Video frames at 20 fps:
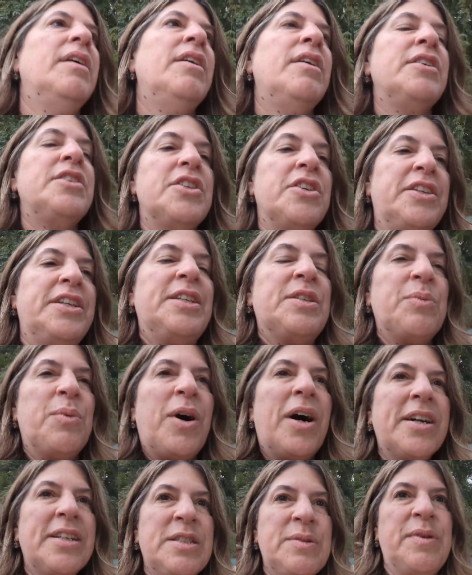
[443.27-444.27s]
So these
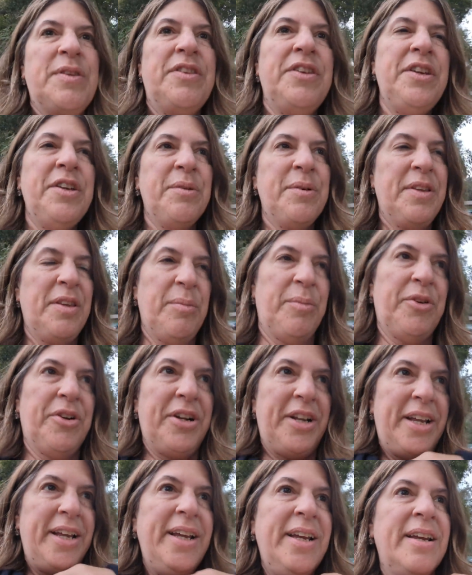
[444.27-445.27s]
walks with you in the
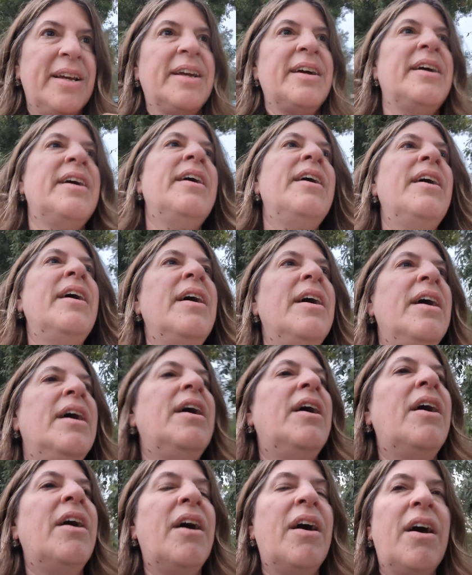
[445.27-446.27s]
morning
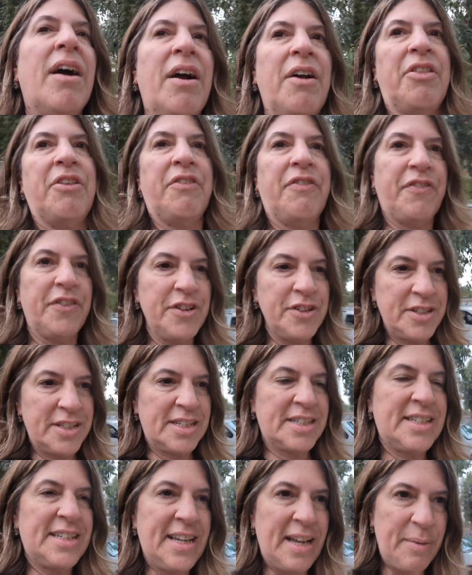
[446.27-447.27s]
are the
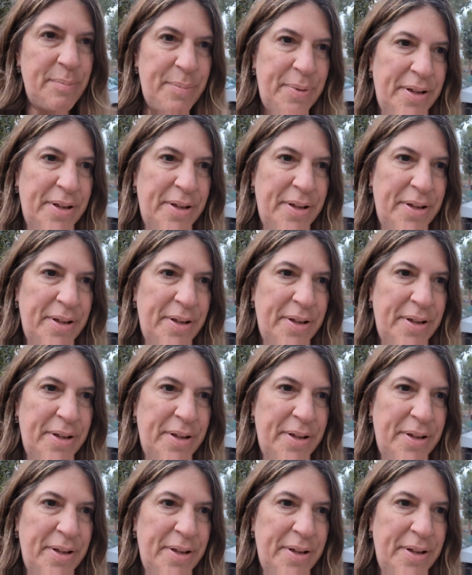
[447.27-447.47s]
first step